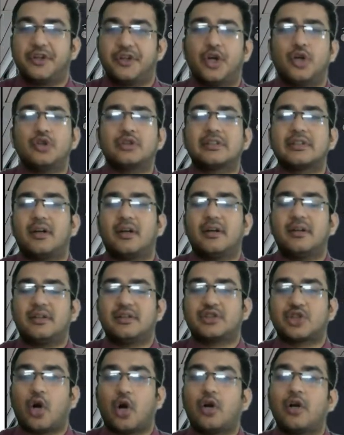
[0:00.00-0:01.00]
you have to
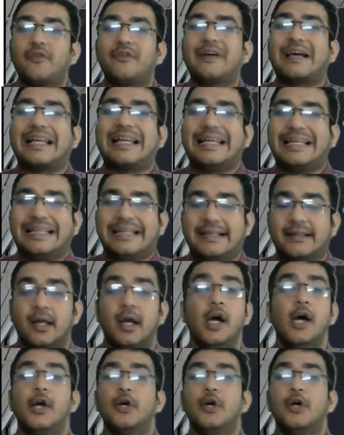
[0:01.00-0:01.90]
sort of clean it